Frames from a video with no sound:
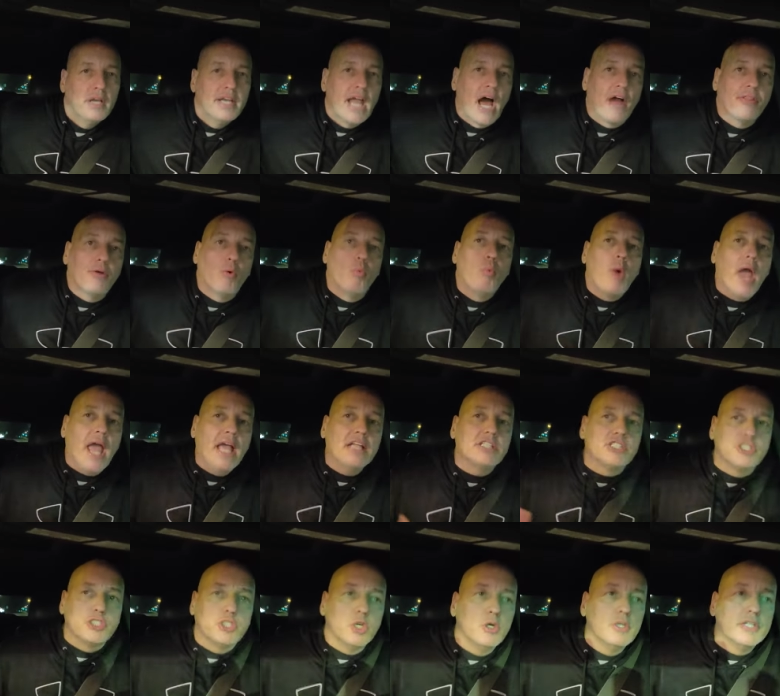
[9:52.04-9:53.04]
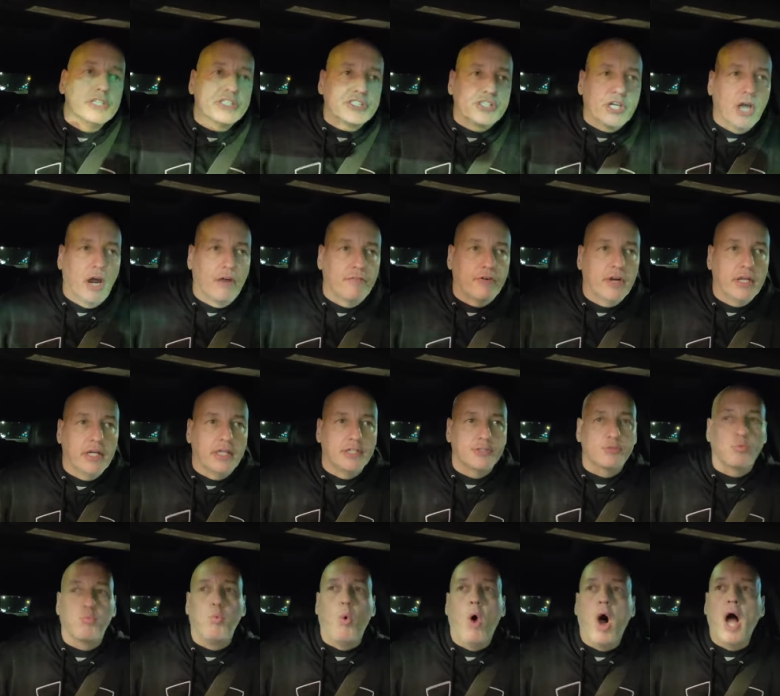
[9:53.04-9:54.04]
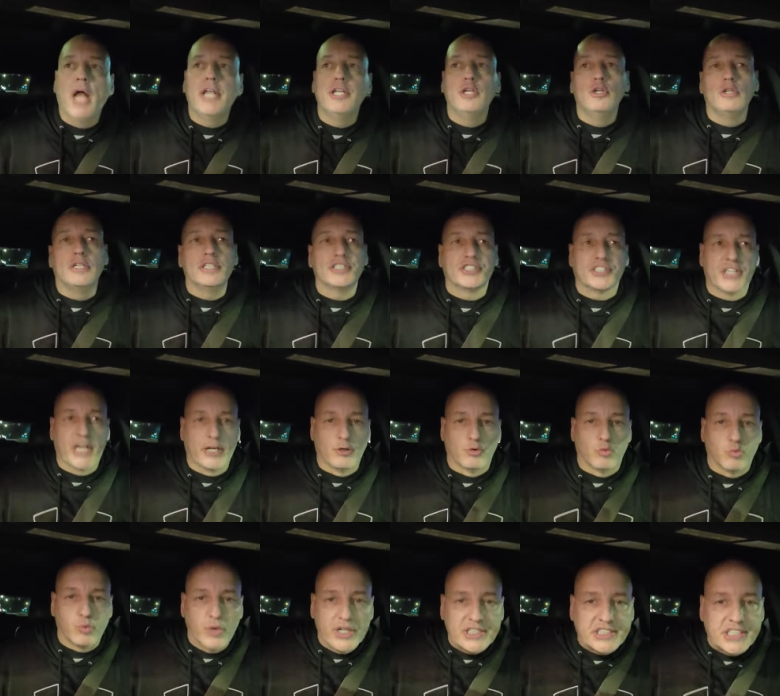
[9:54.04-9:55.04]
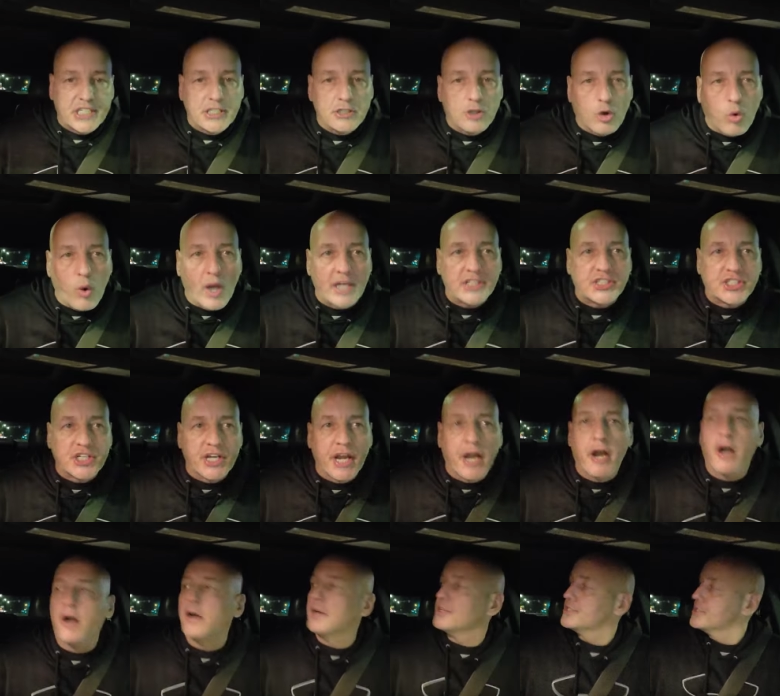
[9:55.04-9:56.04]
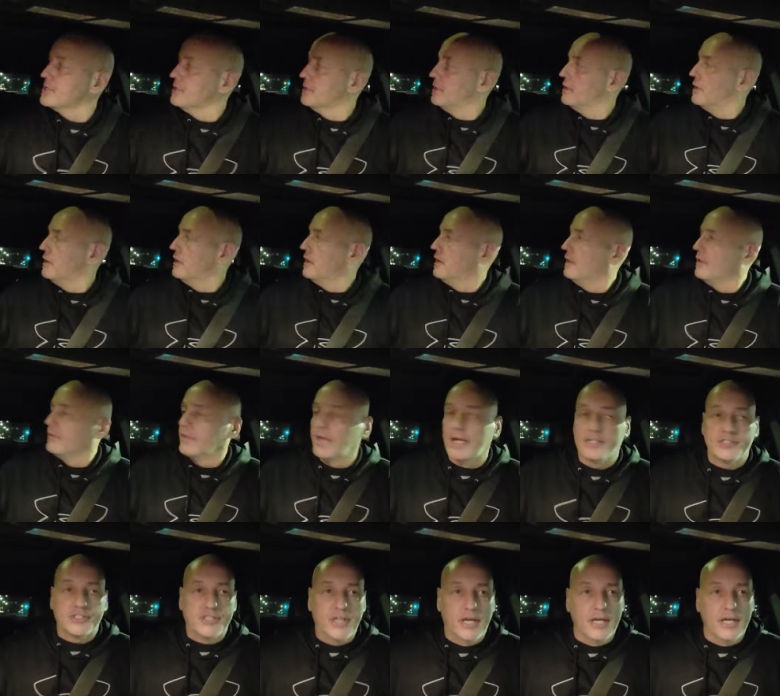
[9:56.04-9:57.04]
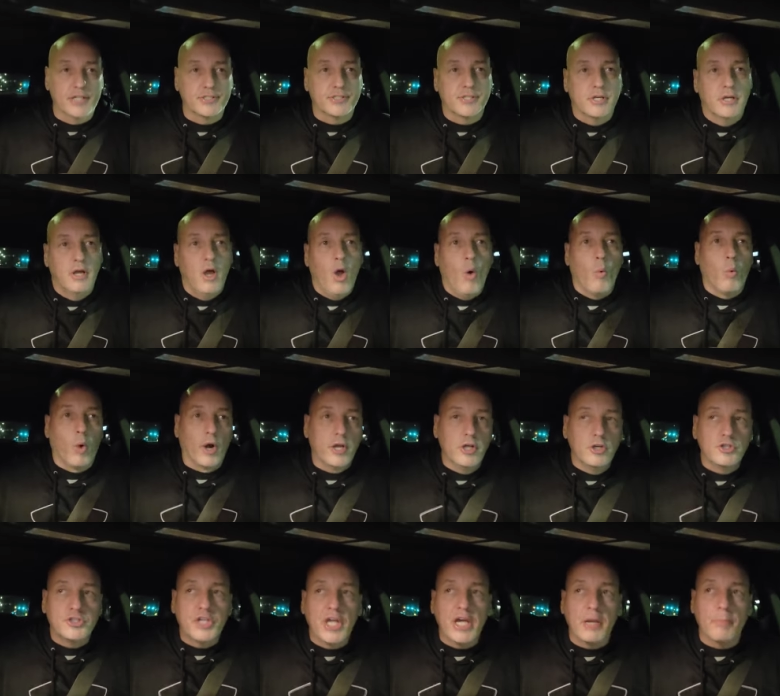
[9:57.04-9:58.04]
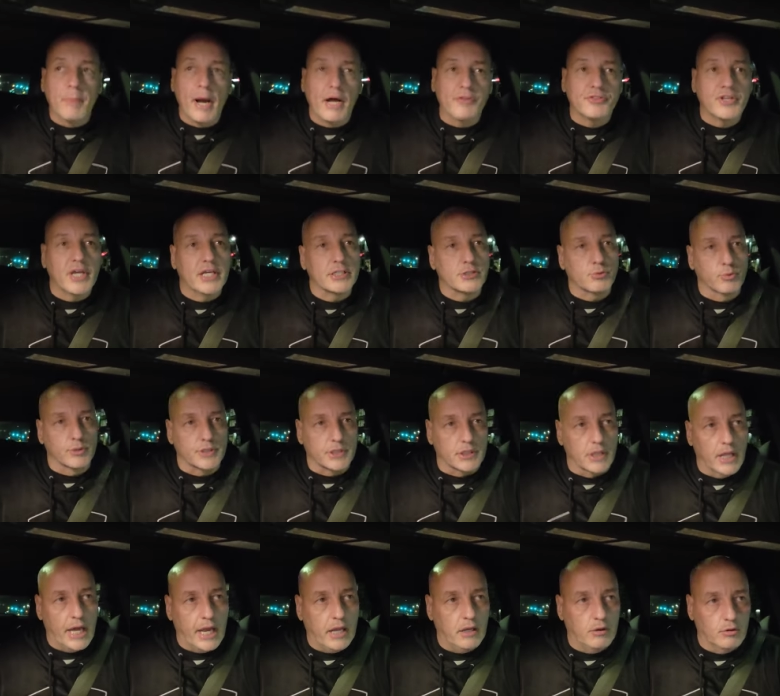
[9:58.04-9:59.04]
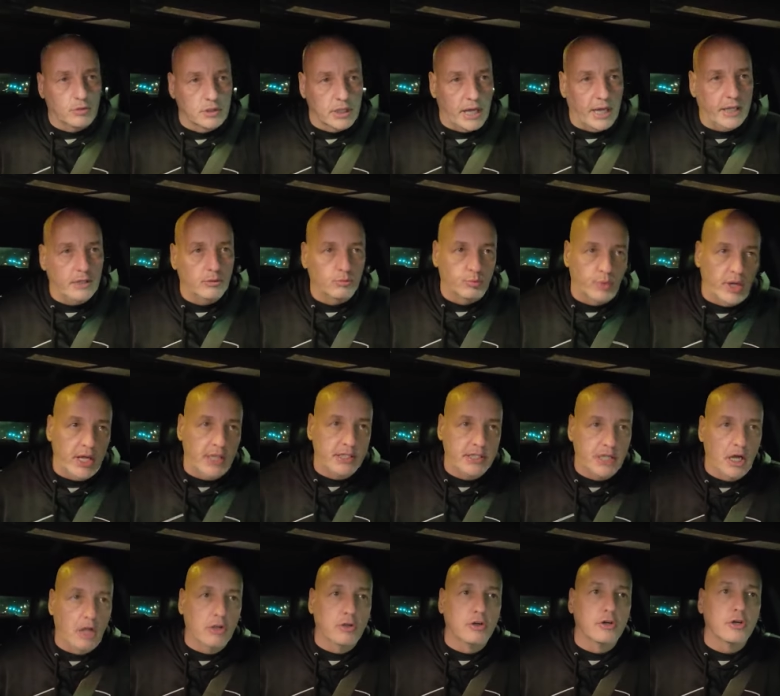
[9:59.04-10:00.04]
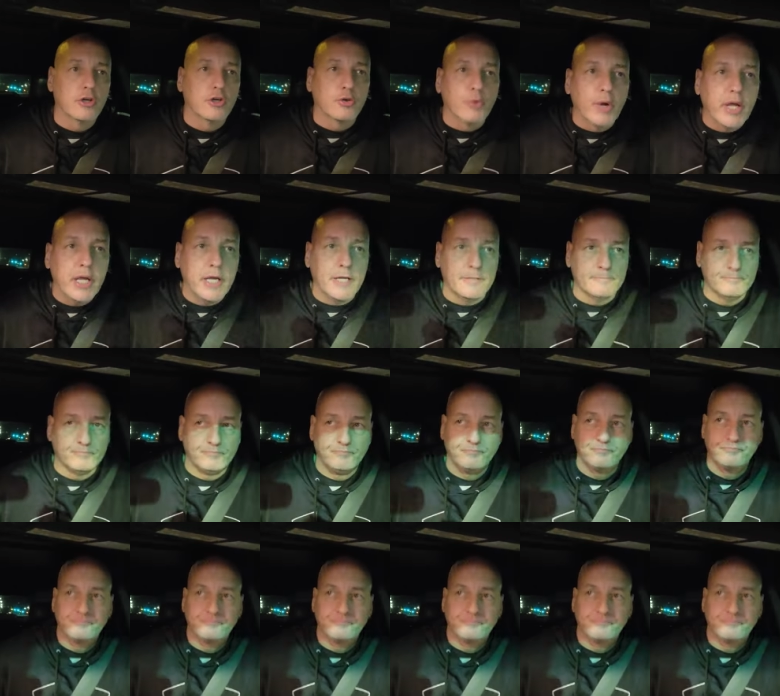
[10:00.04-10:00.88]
Now, the way to do discovery is one, you could send written questionnaires that says, what do you think about this with a light, light red, yellow, or green?